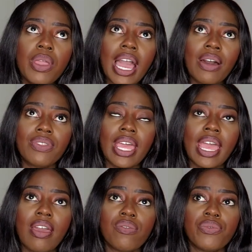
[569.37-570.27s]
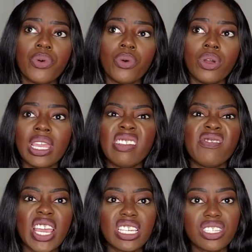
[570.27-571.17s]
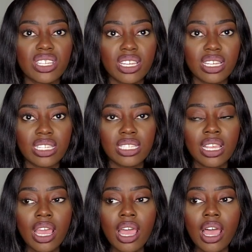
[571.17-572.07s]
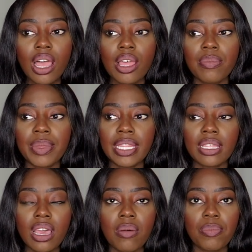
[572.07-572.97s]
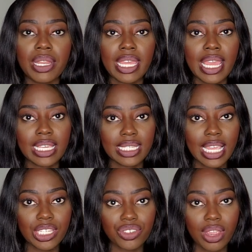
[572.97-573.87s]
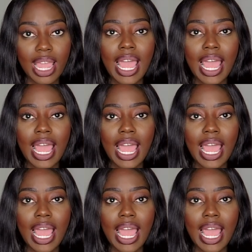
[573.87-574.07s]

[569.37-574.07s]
put out there for investors in the company, etc.